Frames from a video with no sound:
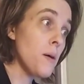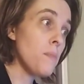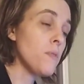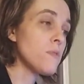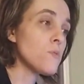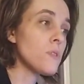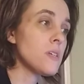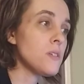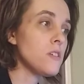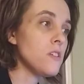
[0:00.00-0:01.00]
But it was
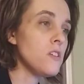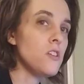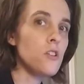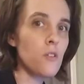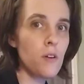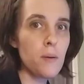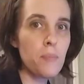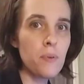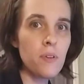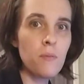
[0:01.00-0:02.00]
released in
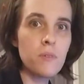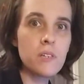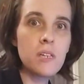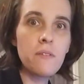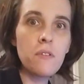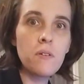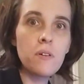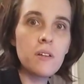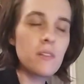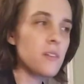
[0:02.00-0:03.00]
Europe. It looks
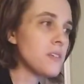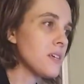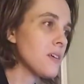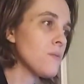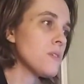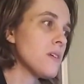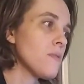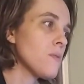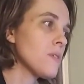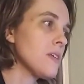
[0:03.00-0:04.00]
like it was
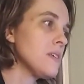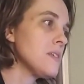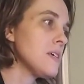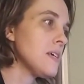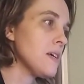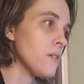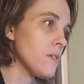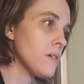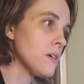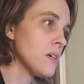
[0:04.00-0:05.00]
never released
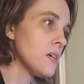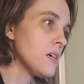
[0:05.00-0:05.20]
here.